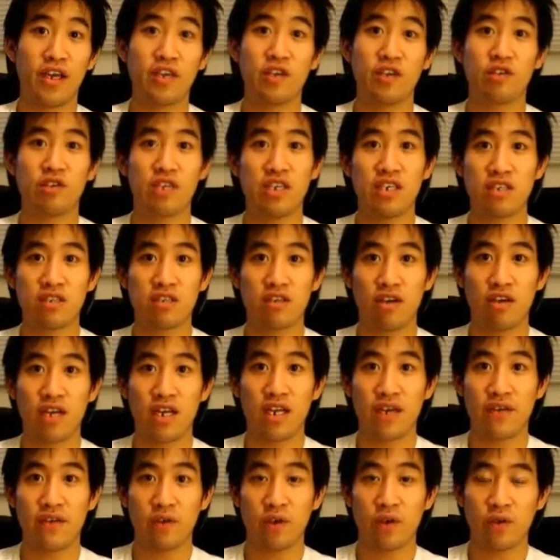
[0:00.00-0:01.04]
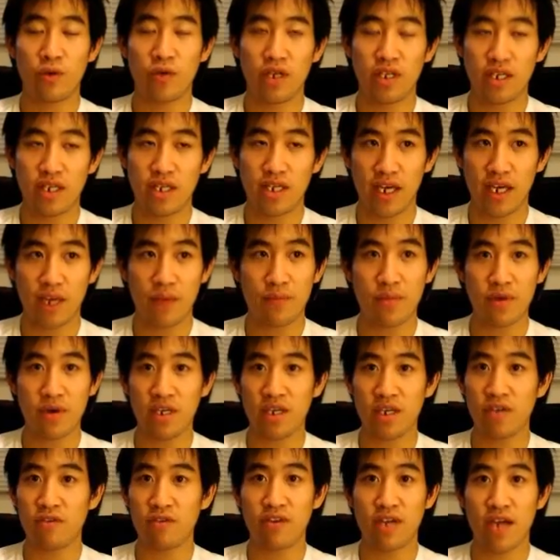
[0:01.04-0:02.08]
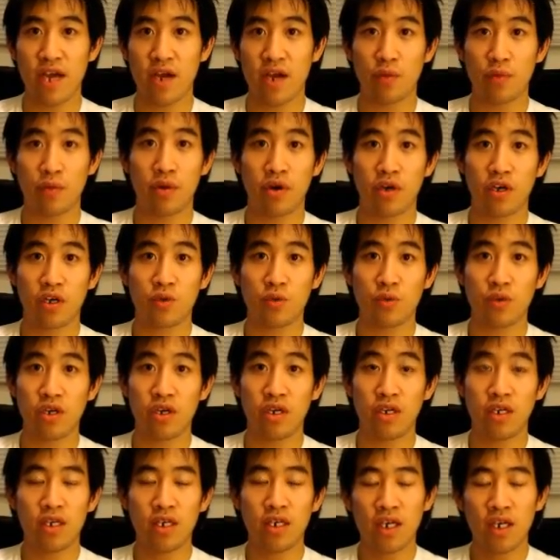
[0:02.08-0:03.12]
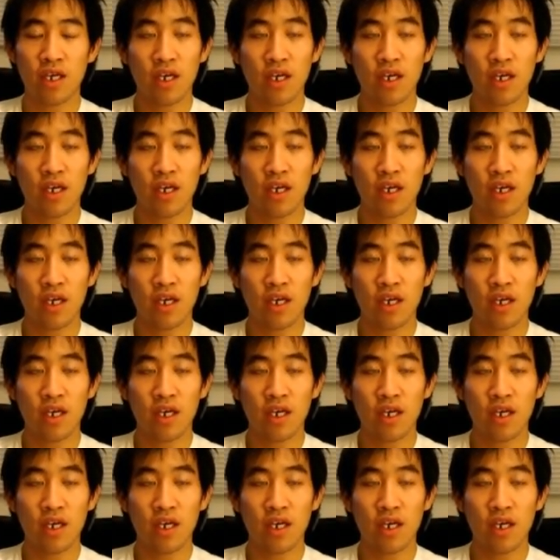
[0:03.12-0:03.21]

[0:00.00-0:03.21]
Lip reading: Usually it's like 11 quid a day, but he already had a password.